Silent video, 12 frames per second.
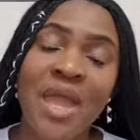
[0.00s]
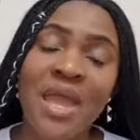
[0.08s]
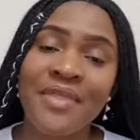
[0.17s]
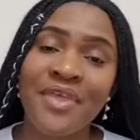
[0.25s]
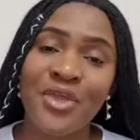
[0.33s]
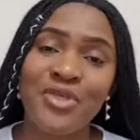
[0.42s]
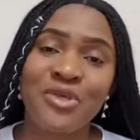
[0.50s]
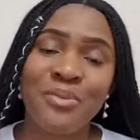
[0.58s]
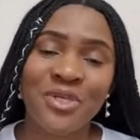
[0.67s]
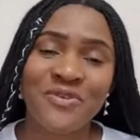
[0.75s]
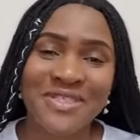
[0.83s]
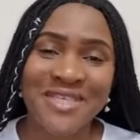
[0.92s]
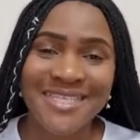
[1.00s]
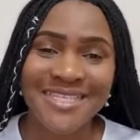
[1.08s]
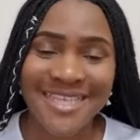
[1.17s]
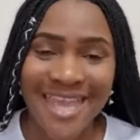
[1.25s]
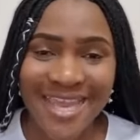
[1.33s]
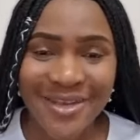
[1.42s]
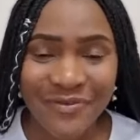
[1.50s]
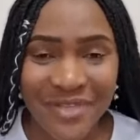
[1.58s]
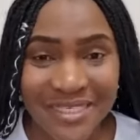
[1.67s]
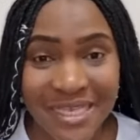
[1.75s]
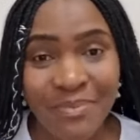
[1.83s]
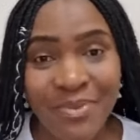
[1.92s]
Thank you so much for staying to the end of
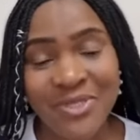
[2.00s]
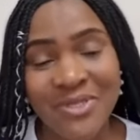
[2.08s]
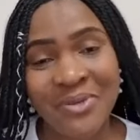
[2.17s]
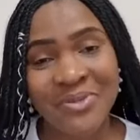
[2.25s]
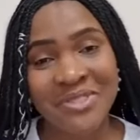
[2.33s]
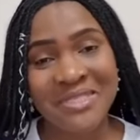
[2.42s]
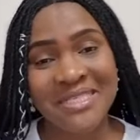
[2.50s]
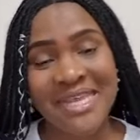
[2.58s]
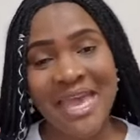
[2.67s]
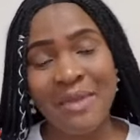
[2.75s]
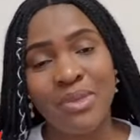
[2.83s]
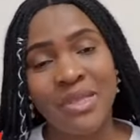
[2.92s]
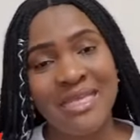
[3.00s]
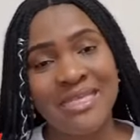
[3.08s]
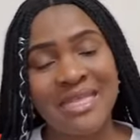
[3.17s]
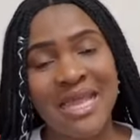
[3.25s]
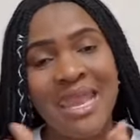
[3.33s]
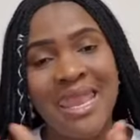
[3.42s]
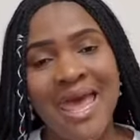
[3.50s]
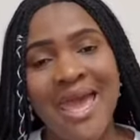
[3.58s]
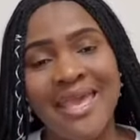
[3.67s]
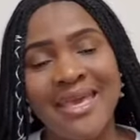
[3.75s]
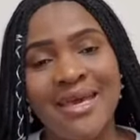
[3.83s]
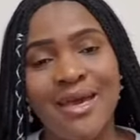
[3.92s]
this episode today. Please
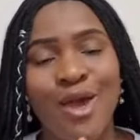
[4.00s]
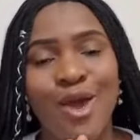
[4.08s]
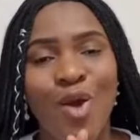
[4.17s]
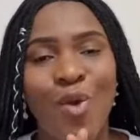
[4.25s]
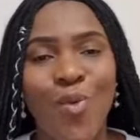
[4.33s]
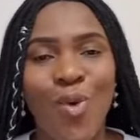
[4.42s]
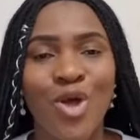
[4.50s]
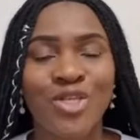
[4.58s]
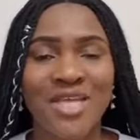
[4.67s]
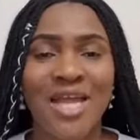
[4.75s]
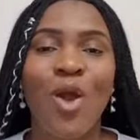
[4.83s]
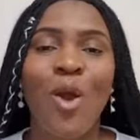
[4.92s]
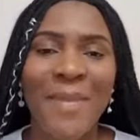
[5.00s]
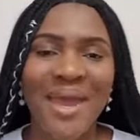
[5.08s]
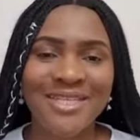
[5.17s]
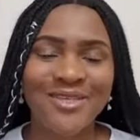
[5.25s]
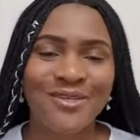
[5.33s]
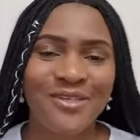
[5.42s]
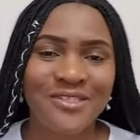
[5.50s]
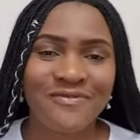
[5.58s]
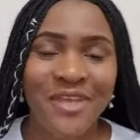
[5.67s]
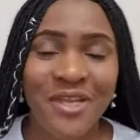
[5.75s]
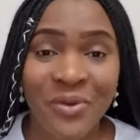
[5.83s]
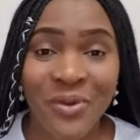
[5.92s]
like, watch, and comment on this
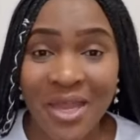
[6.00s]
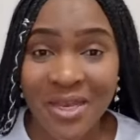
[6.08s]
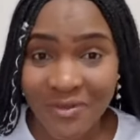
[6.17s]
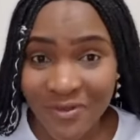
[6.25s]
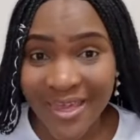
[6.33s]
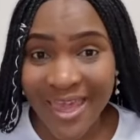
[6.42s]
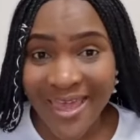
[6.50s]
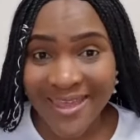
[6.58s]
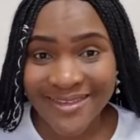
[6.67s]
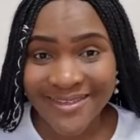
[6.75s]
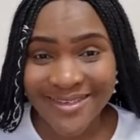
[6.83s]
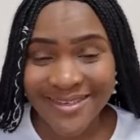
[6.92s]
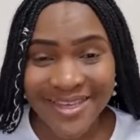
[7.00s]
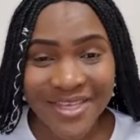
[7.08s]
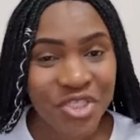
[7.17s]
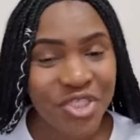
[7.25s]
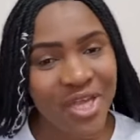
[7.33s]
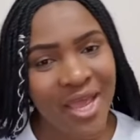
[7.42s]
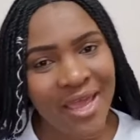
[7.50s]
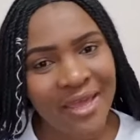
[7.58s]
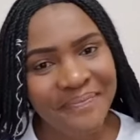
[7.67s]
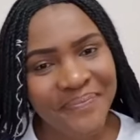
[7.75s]
video. And if you can, share.